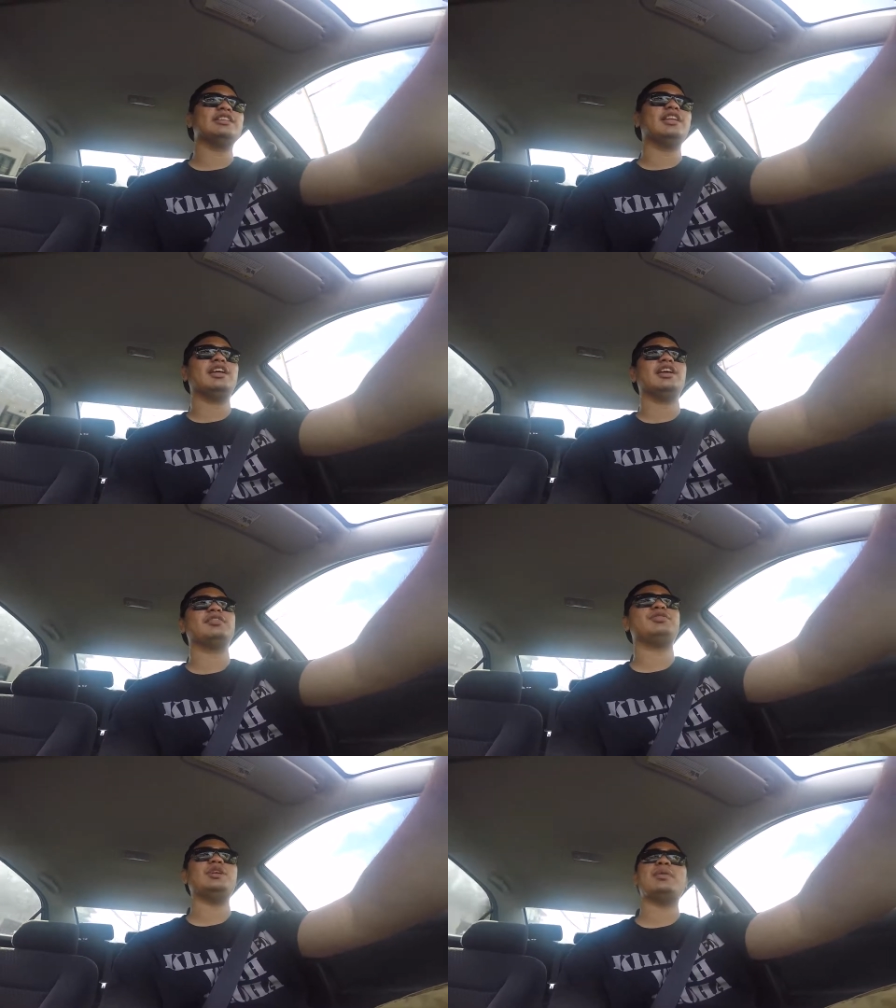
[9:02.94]

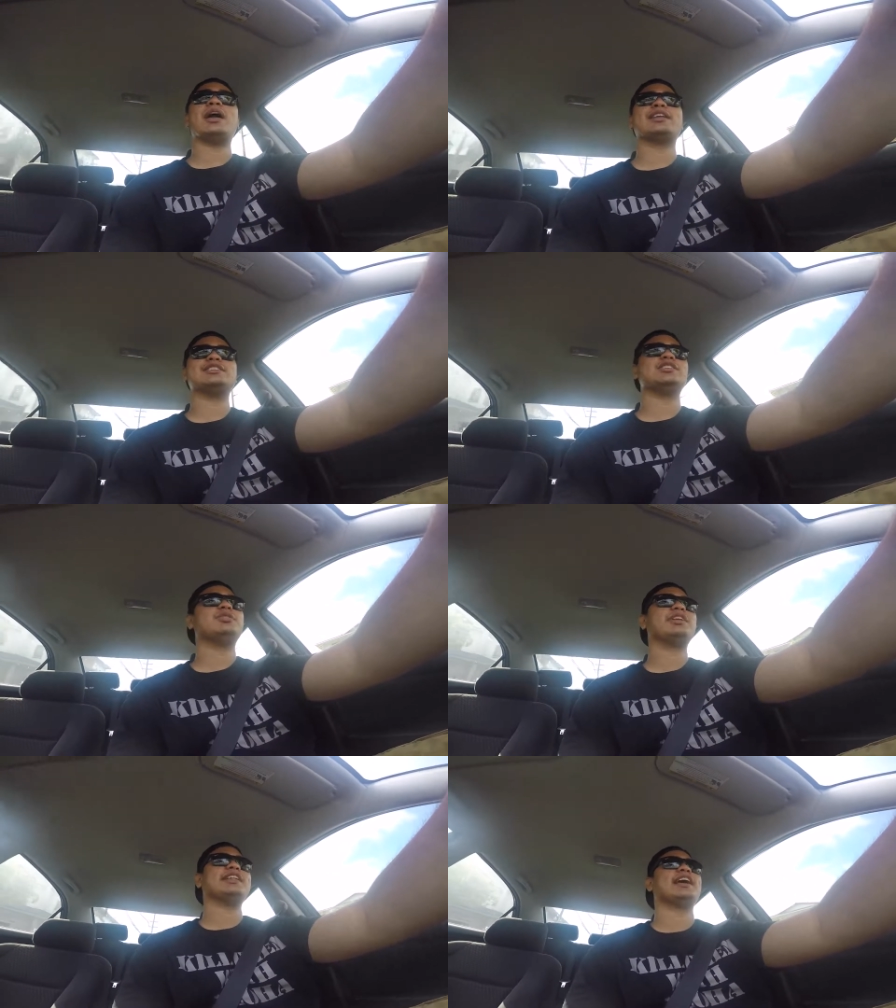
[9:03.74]
the feedback and
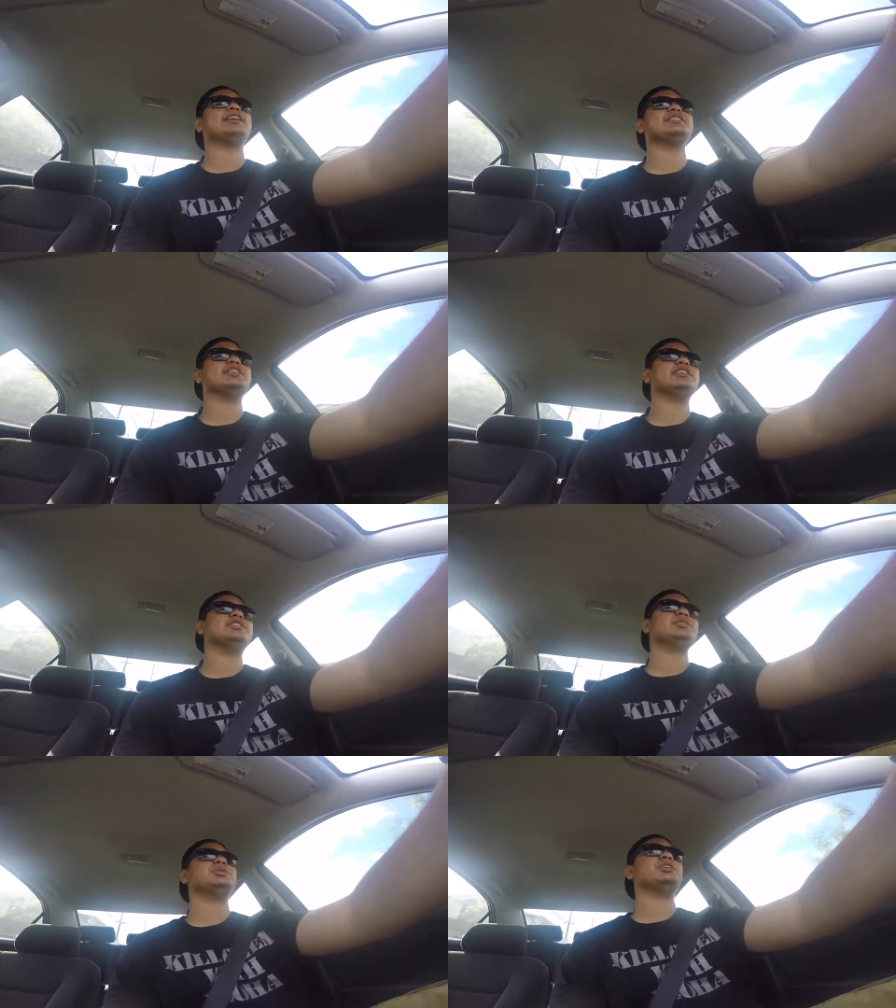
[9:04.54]
stuff like that is good
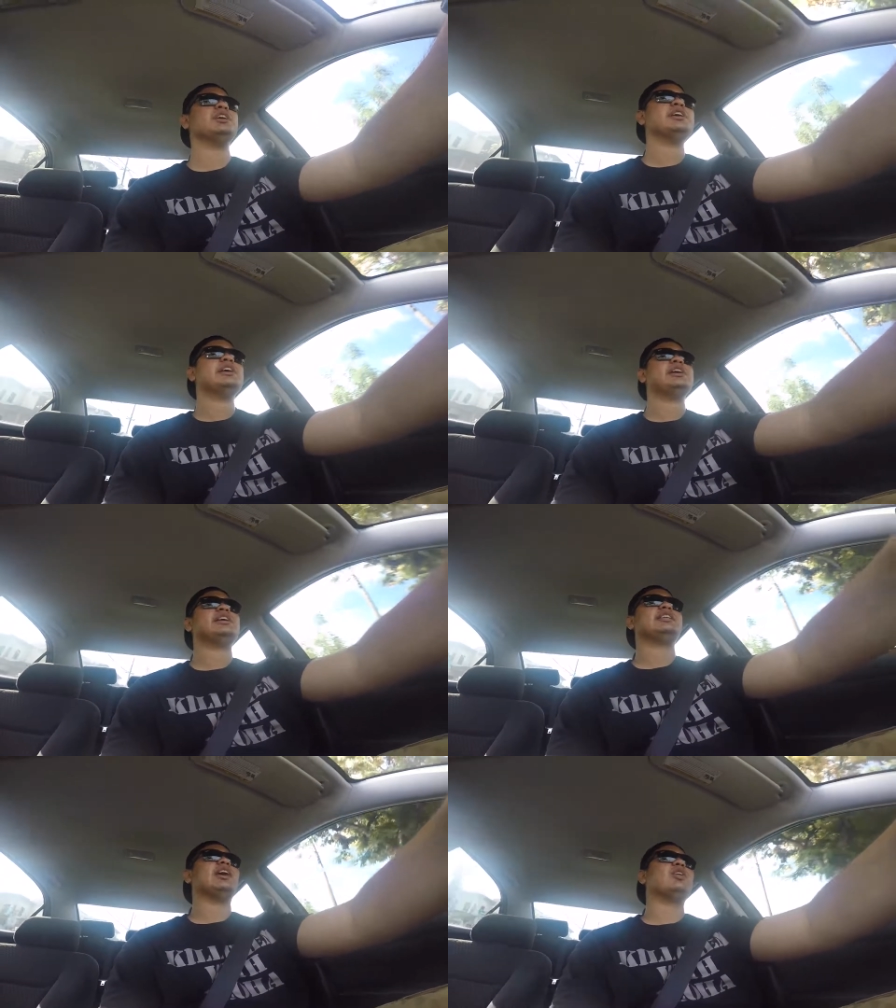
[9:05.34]
too.
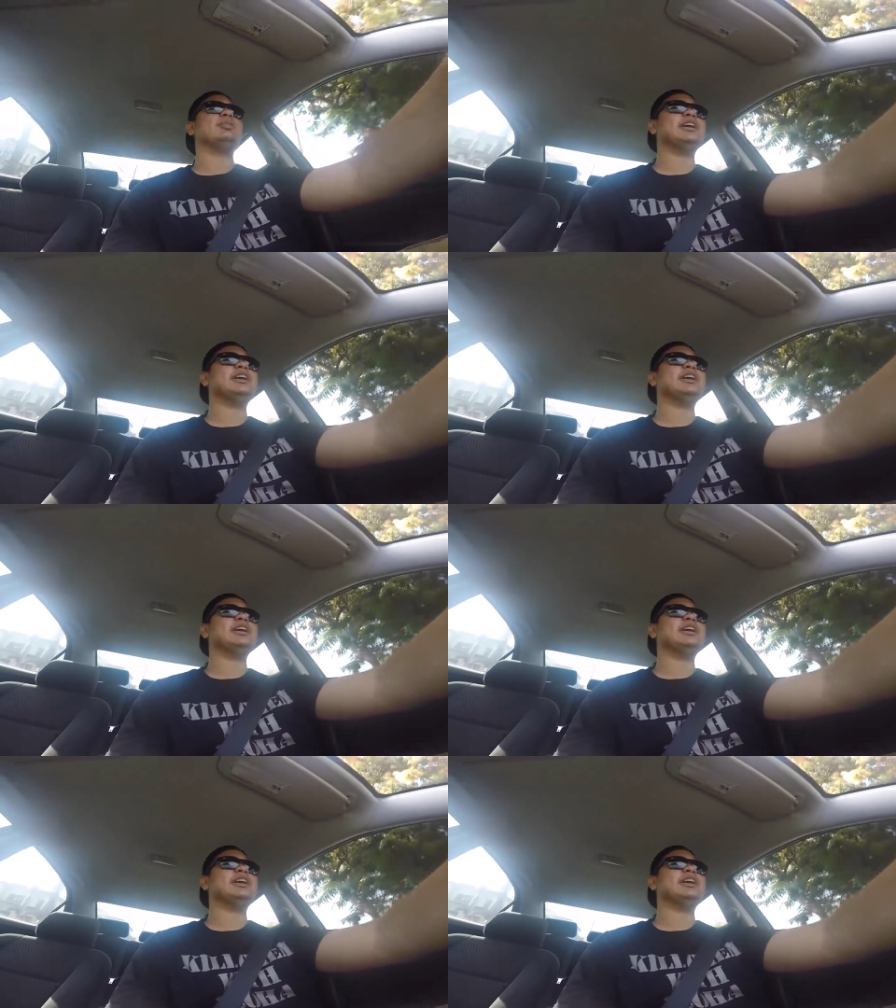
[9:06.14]
That would